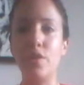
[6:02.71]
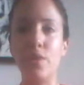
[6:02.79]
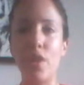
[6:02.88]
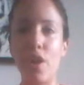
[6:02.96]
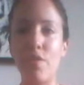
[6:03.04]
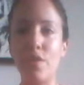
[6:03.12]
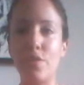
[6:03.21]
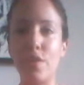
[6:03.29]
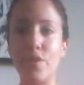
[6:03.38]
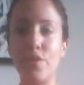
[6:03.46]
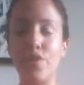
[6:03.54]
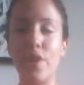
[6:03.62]
do a lot of this
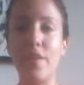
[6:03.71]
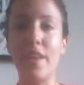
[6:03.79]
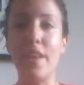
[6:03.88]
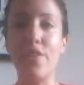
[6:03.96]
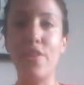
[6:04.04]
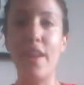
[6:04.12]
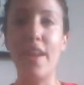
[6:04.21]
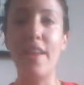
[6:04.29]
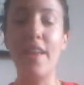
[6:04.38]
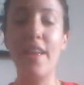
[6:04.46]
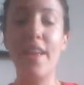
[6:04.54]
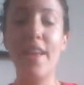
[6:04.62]
research on the internet.
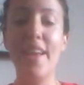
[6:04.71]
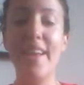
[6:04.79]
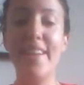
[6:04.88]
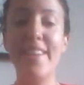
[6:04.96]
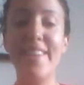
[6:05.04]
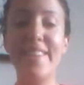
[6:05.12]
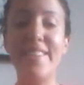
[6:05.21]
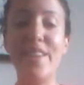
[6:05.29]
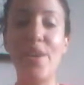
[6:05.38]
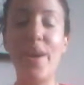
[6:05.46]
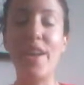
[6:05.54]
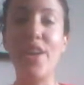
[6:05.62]
So
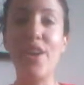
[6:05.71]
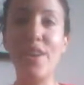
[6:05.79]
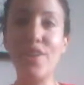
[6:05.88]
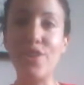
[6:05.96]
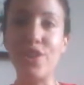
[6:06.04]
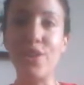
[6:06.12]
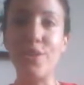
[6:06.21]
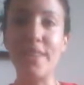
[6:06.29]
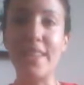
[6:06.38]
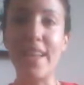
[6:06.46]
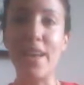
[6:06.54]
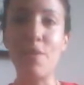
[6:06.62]
I encourage you
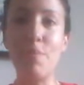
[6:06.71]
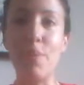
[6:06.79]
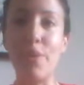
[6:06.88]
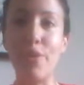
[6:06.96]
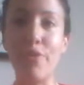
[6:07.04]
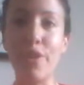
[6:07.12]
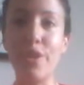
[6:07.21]
to get a bowl for